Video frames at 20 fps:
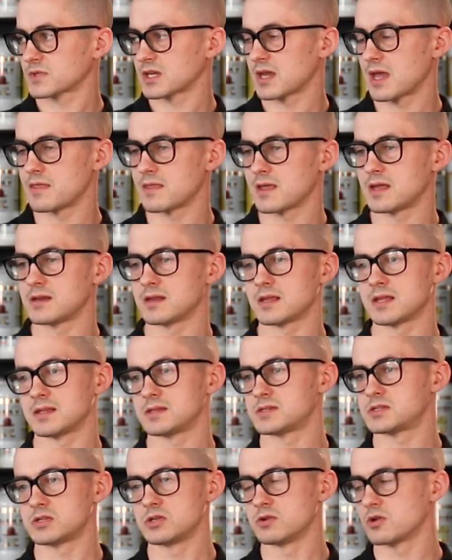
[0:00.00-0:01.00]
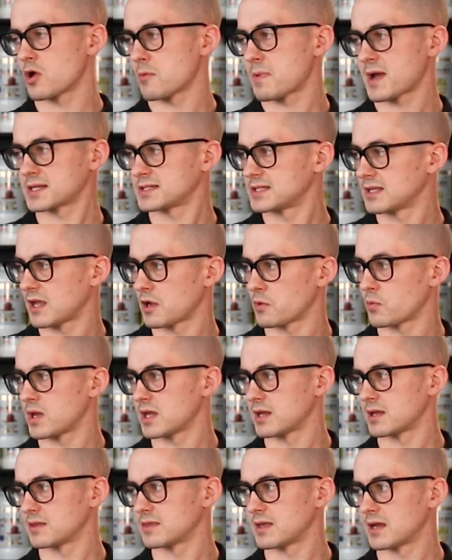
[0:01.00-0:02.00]
And then as you go back to the 8
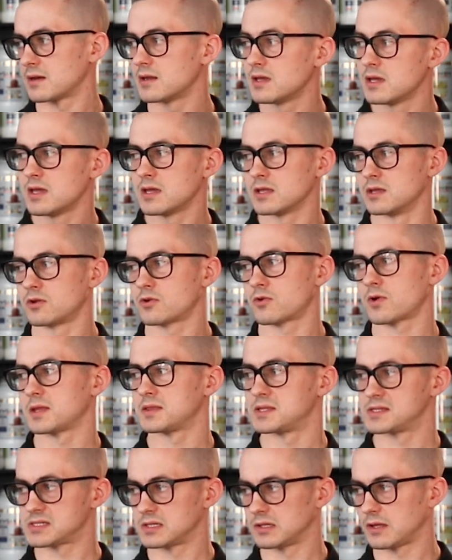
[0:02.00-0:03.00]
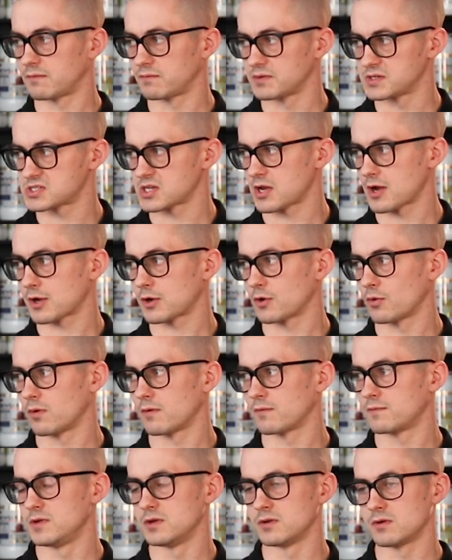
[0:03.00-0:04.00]
week and then you create this lovely cycle
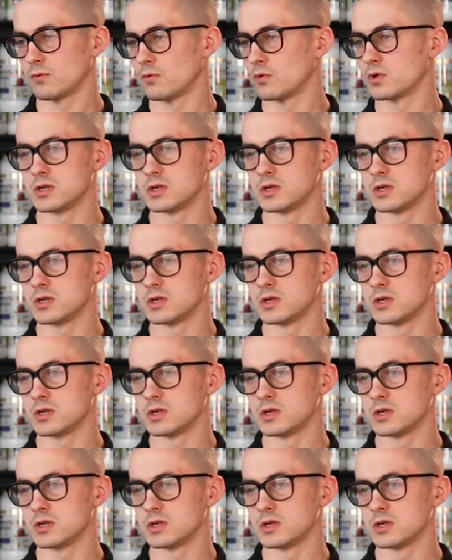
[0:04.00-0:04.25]
of all